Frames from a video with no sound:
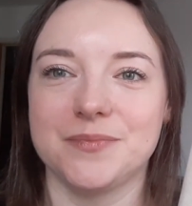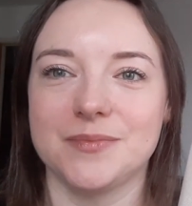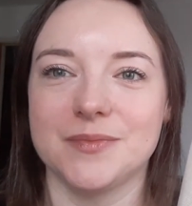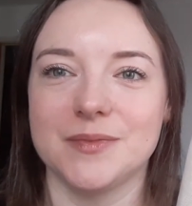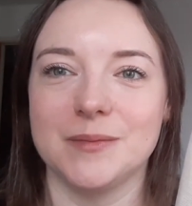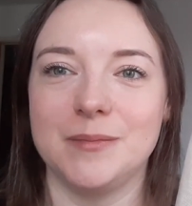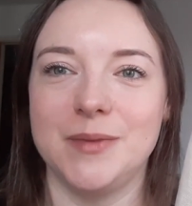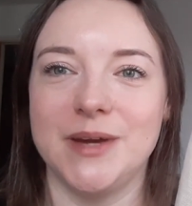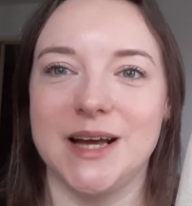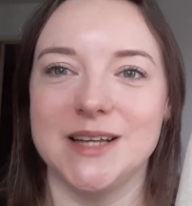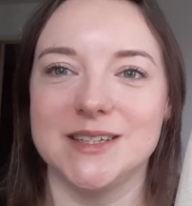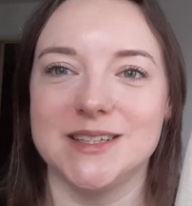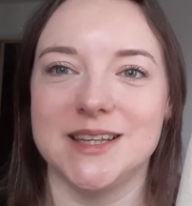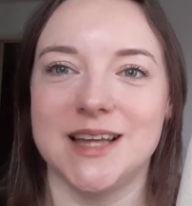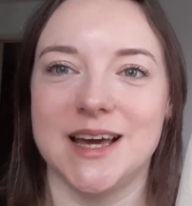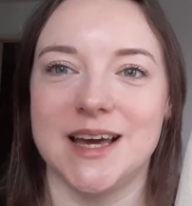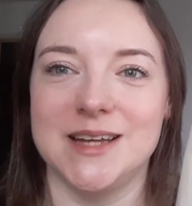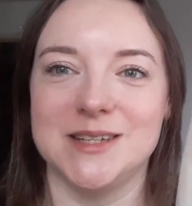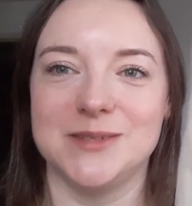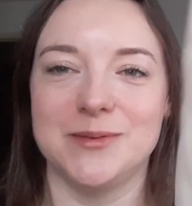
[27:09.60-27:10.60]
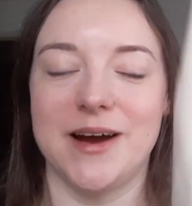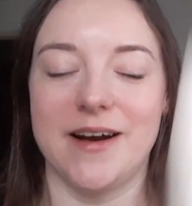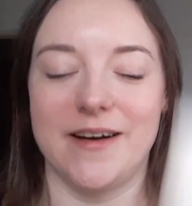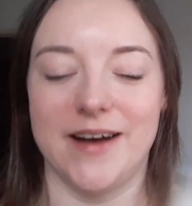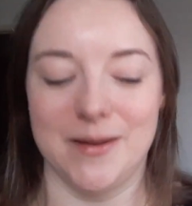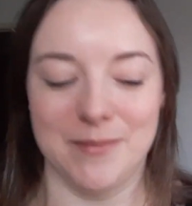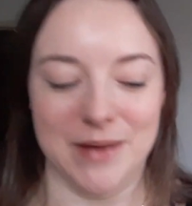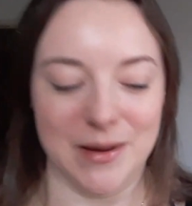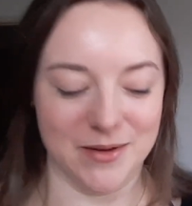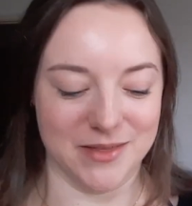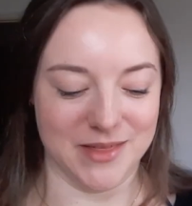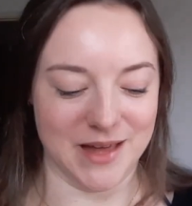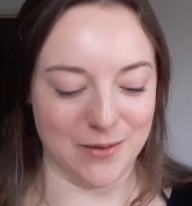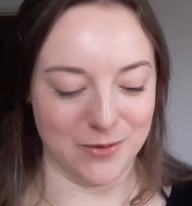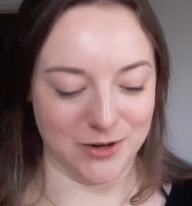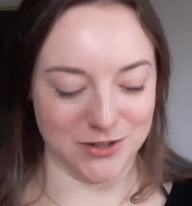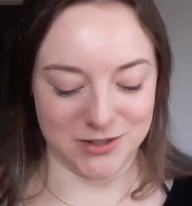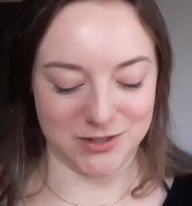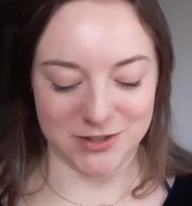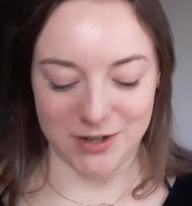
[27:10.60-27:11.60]
yes, that is where I am at with that
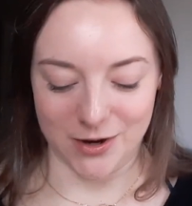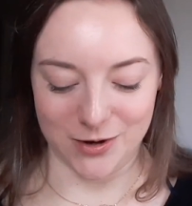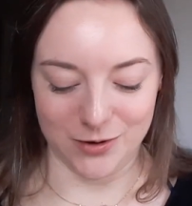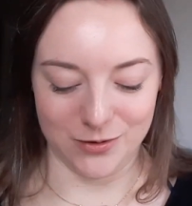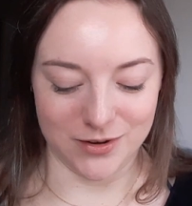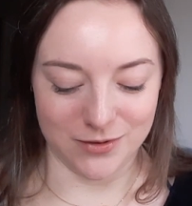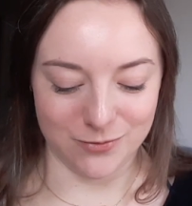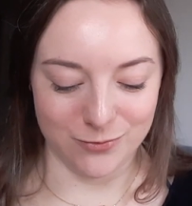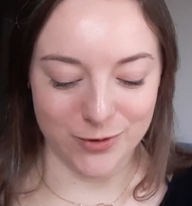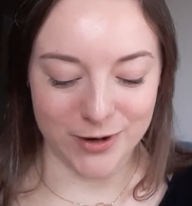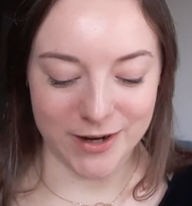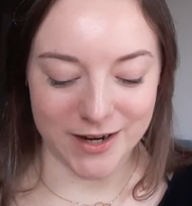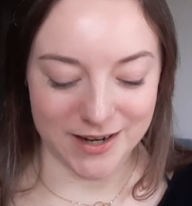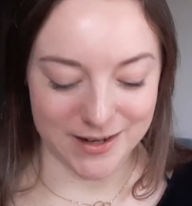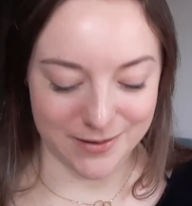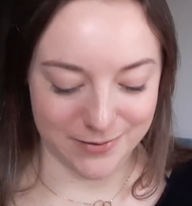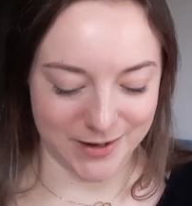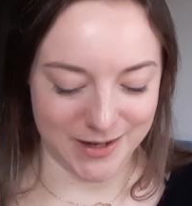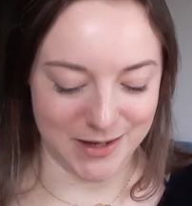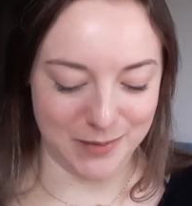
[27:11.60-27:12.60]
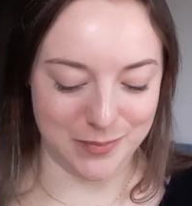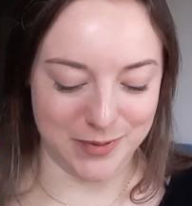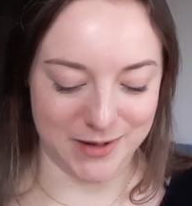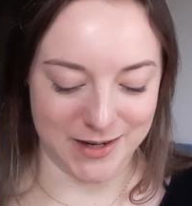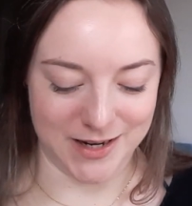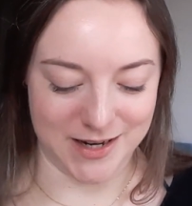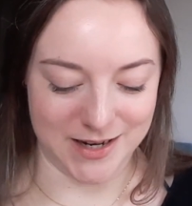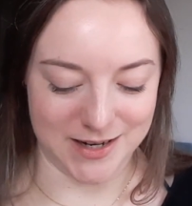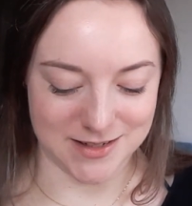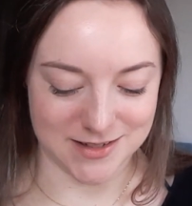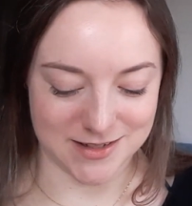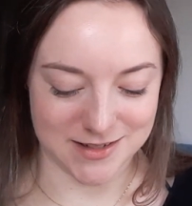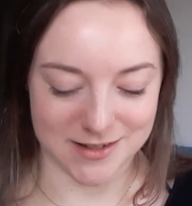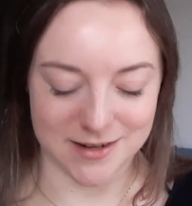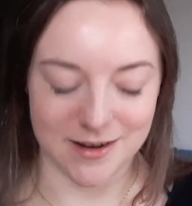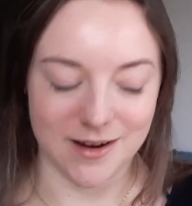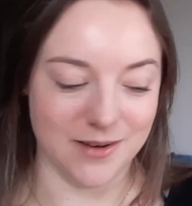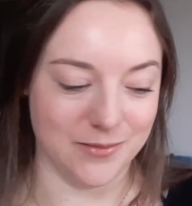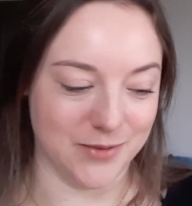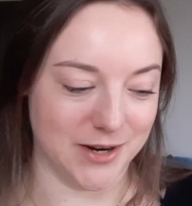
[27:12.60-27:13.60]
one. So really, really pleased.
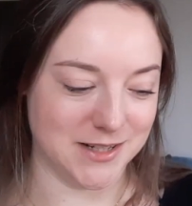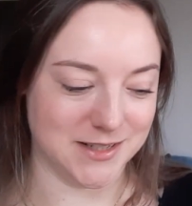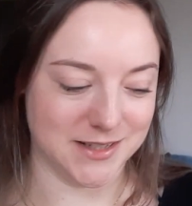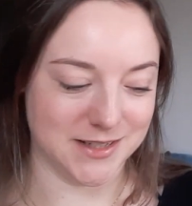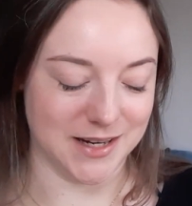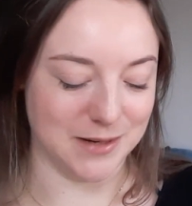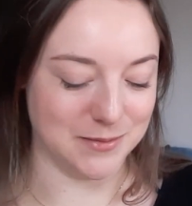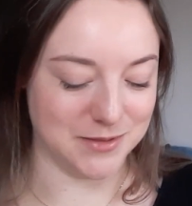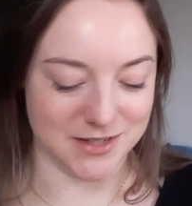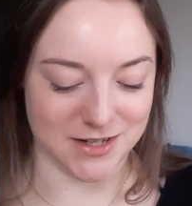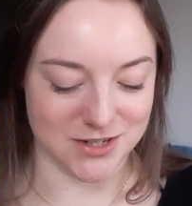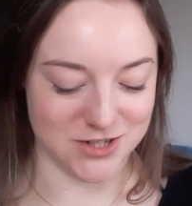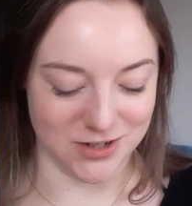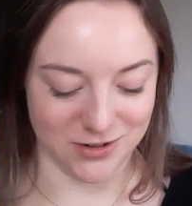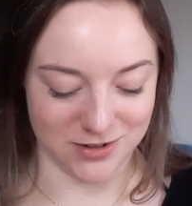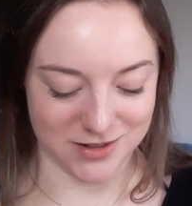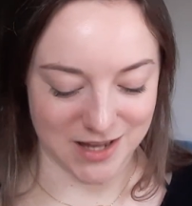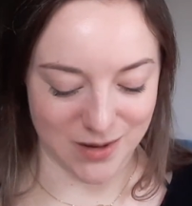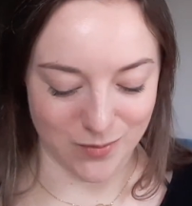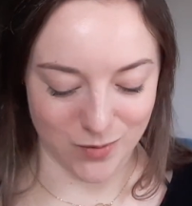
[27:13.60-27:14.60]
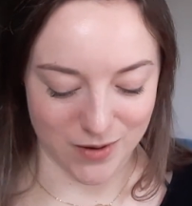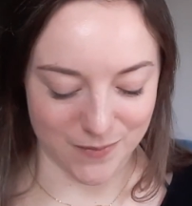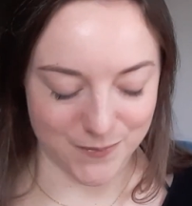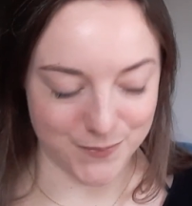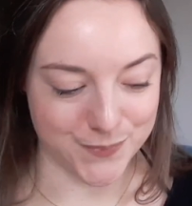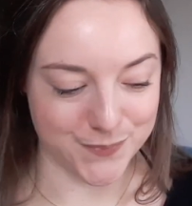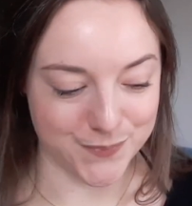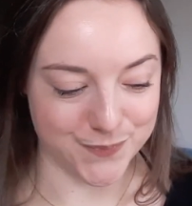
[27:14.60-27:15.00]
Can't wait to keep stitching on that one.